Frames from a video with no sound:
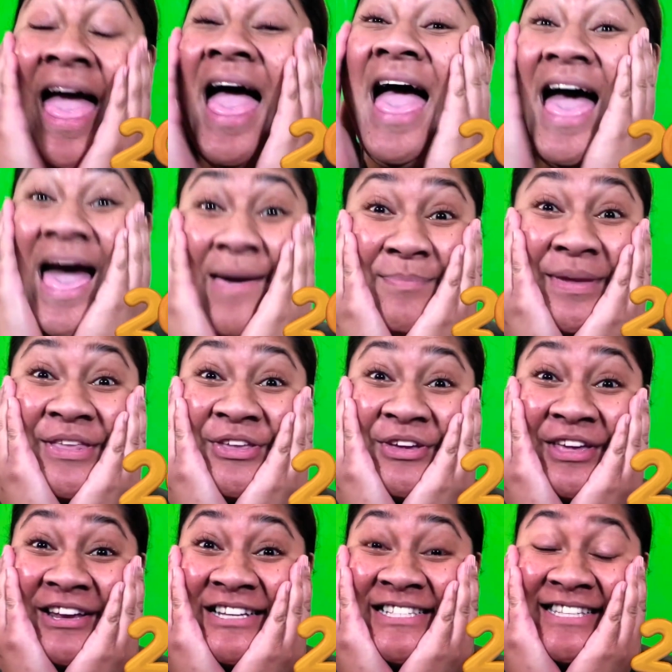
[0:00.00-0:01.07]
Happy New
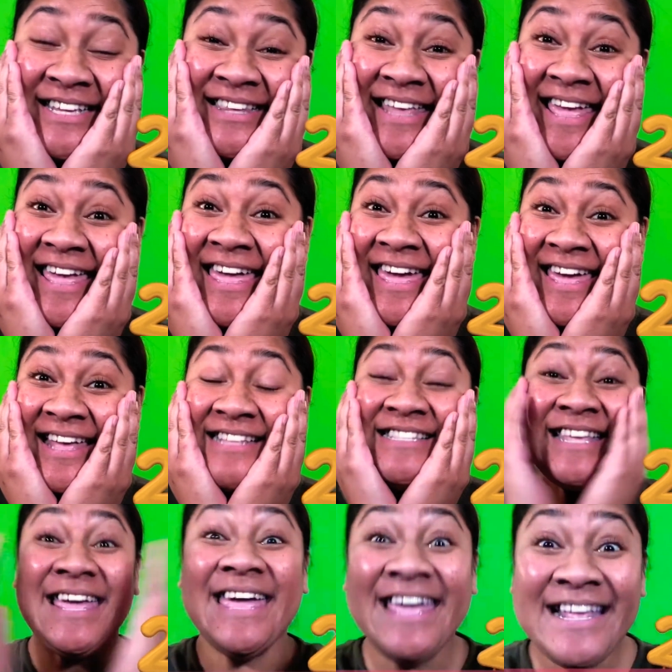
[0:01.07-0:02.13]
Year Sunday, kids.
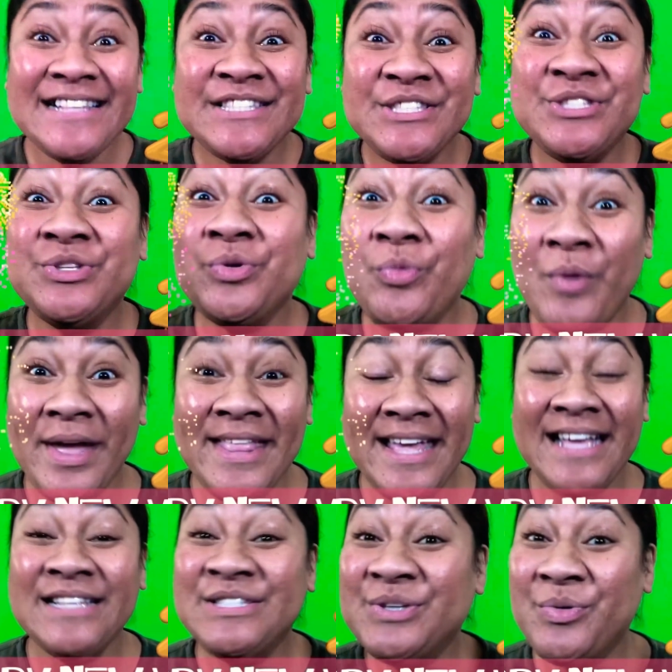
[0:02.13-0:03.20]
It's
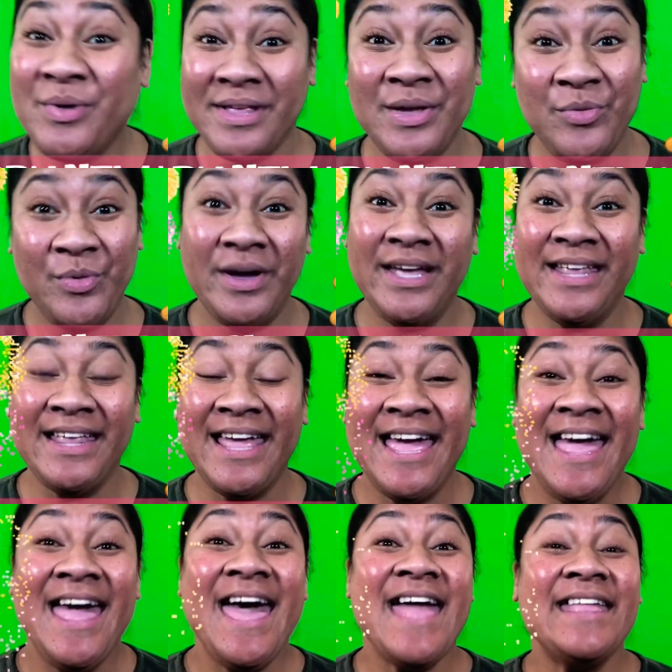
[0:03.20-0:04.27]
2021
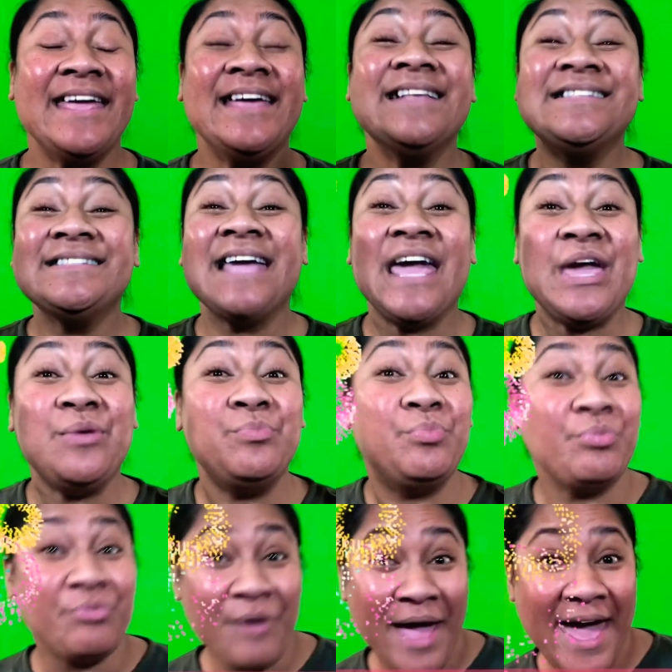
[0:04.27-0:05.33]
and it's a
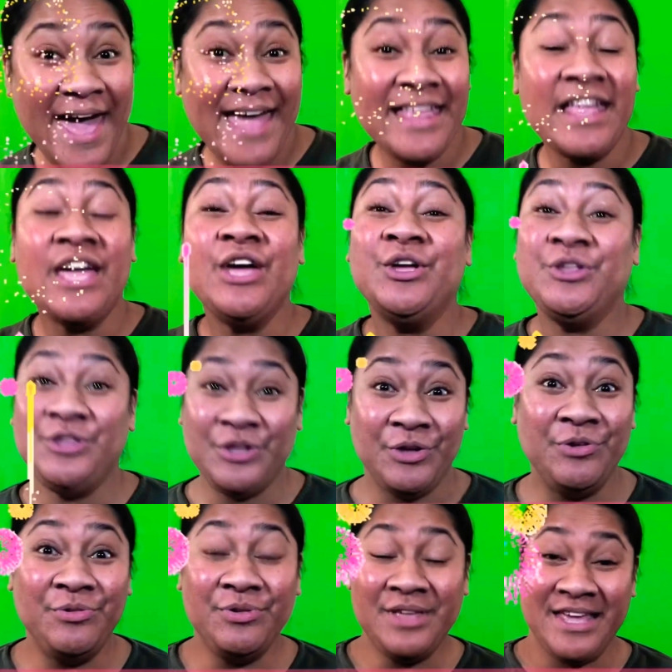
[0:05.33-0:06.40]
brand
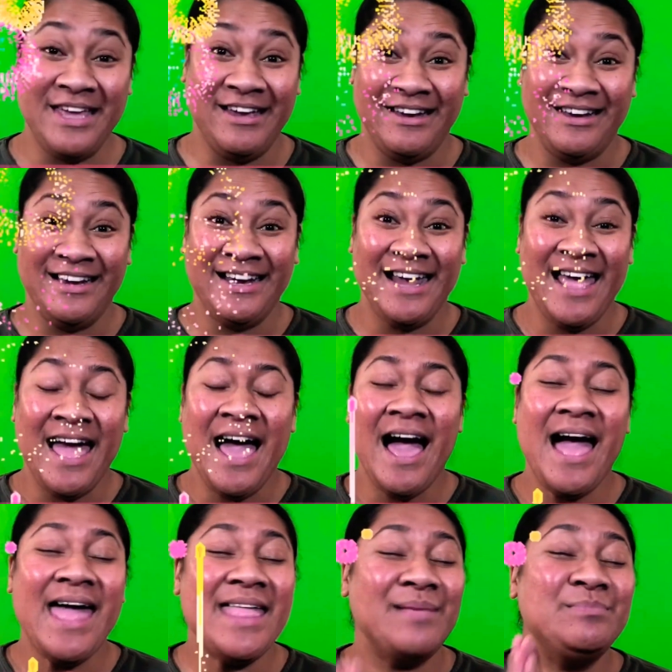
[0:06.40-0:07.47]
new year.
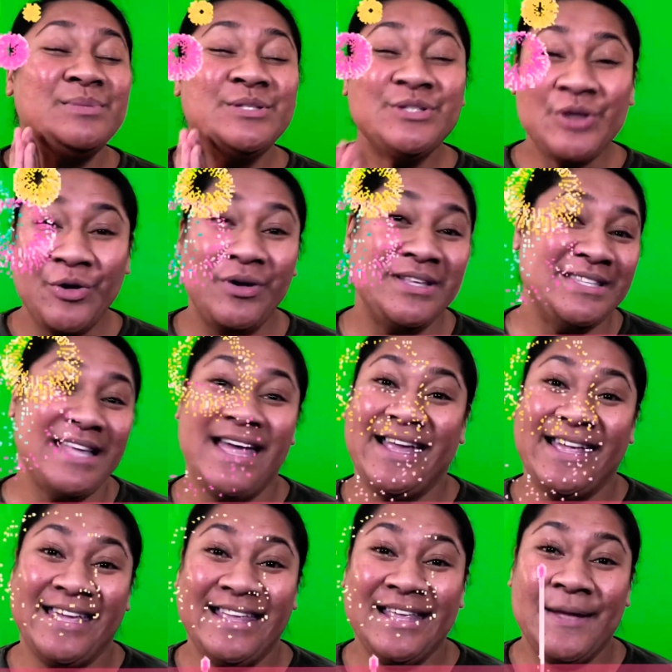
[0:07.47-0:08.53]
I am so excited.